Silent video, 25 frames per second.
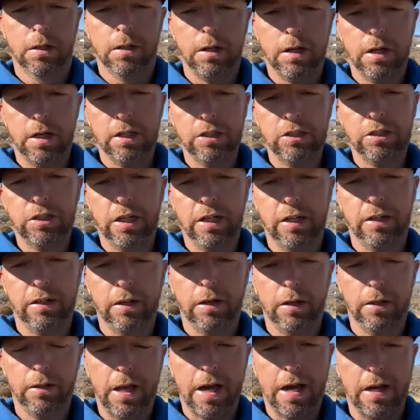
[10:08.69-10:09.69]
And Jay
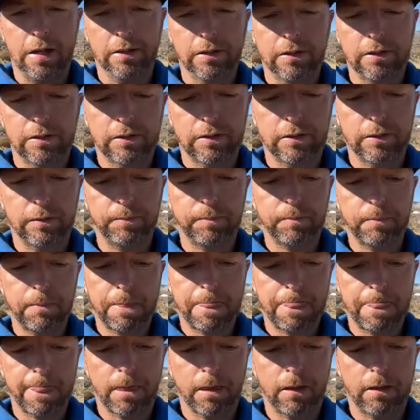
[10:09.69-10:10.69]

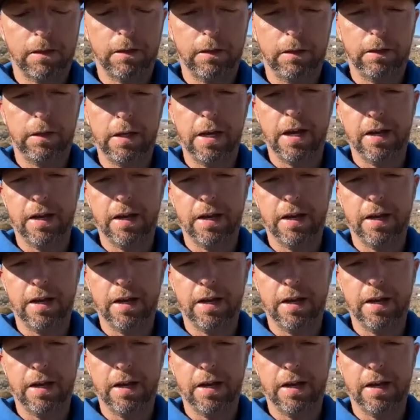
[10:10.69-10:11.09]
he